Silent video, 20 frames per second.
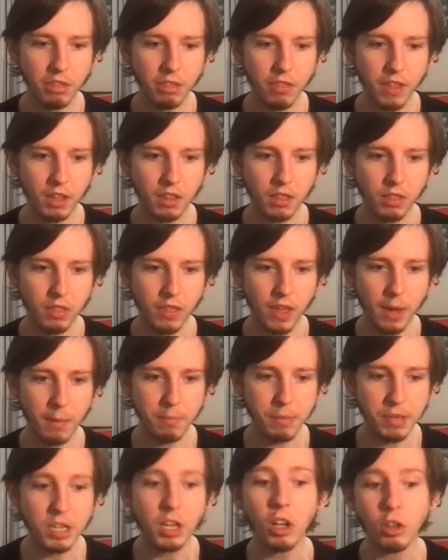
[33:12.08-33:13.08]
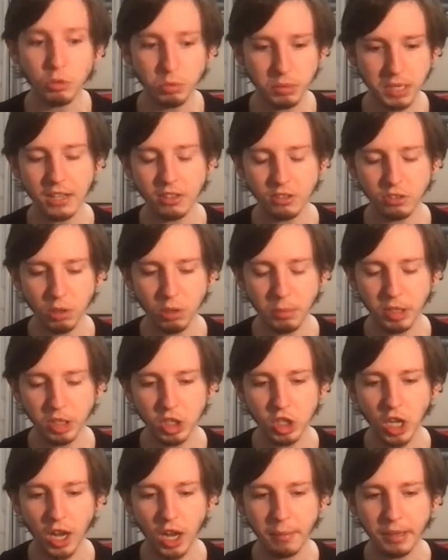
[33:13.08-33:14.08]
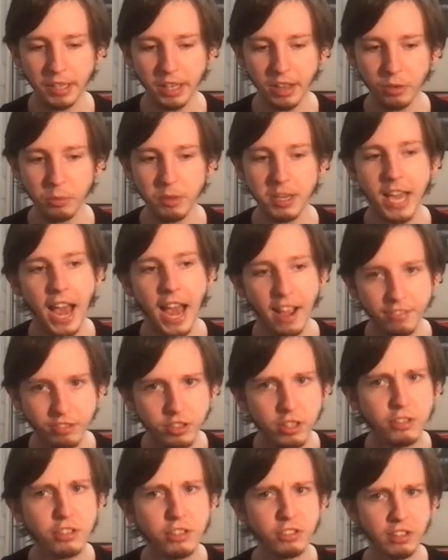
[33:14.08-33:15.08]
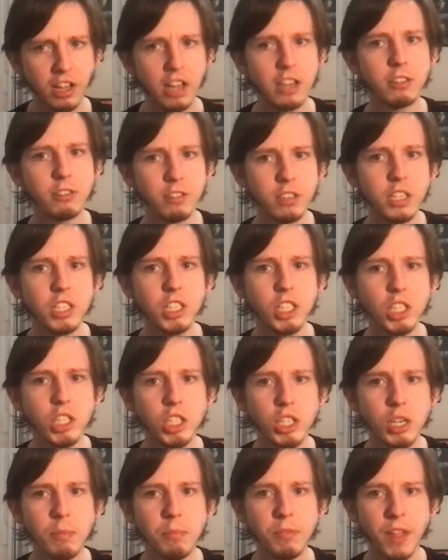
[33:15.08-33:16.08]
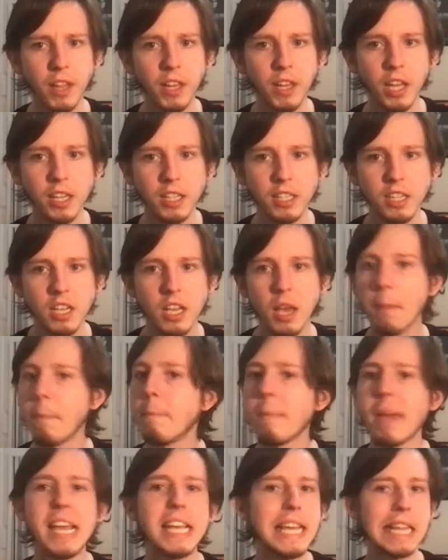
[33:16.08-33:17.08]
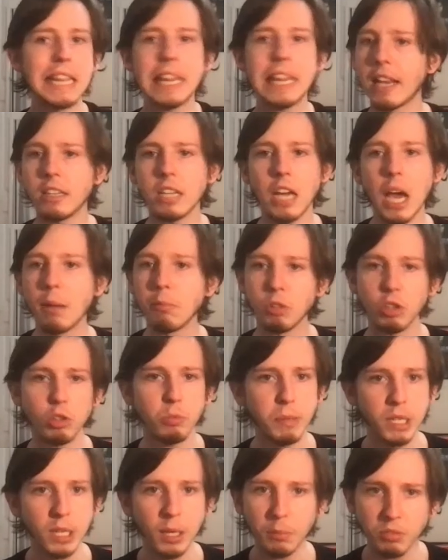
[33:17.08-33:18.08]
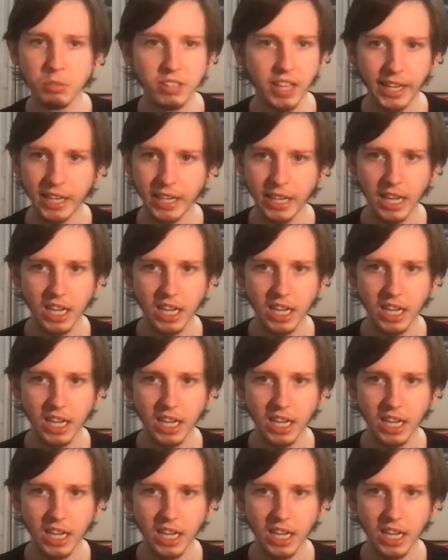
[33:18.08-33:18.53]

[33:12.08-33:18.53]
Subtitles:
think that because we had so much time together, we have such a solid relationship that like making that time just becomes second